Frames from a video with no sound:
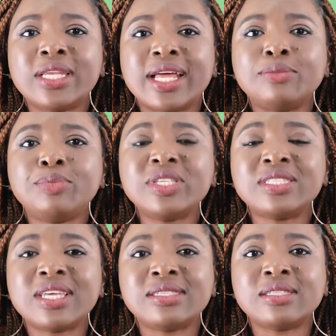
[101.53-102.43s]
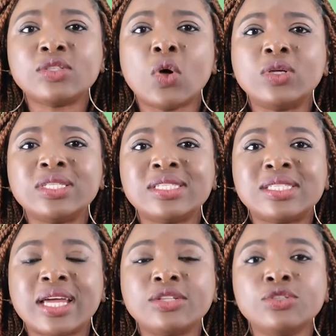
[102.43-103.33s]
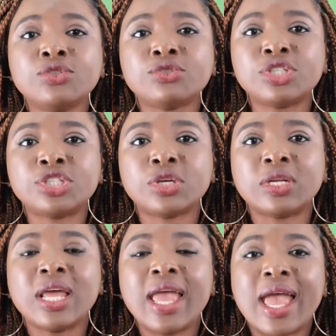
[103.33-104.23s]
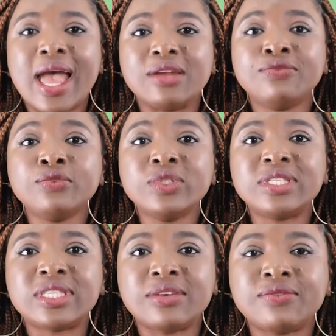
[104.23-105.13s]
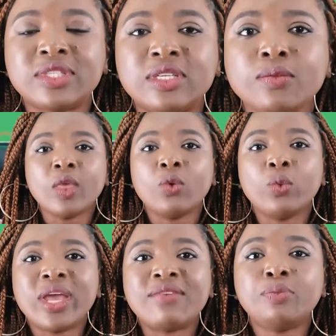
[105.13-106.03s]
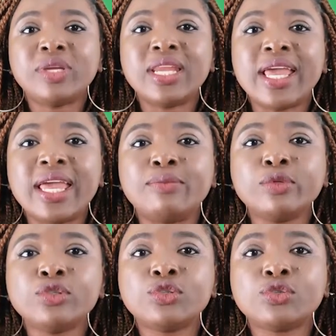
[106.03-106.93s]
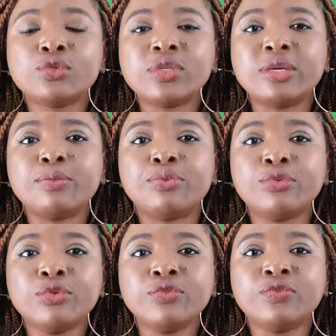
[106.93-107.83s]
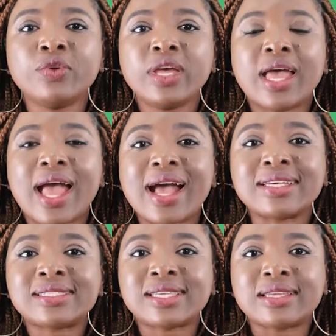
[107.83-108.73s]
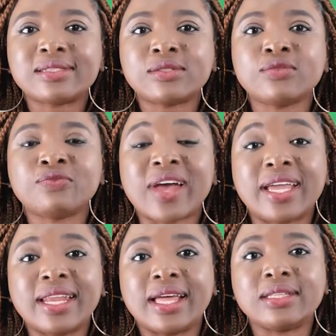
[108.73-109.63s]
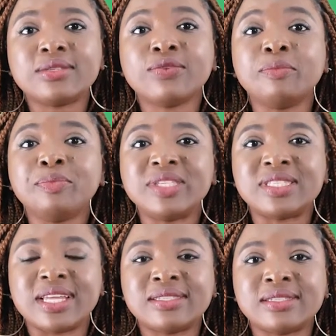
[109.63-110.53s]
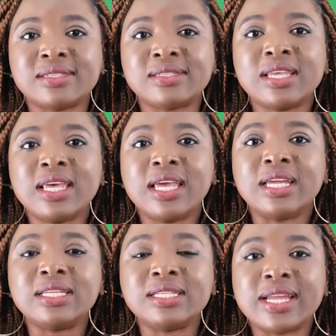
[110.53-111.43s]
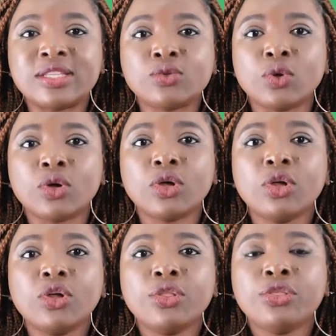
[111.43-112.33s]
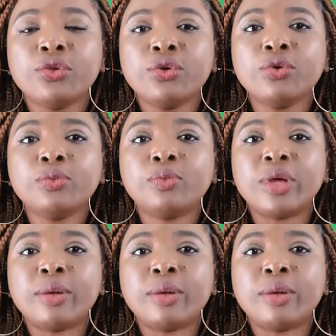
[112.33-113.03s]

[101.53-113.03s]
that businesses understand nutrition and food safety. We have been able to improve access to finance for businesses in the network through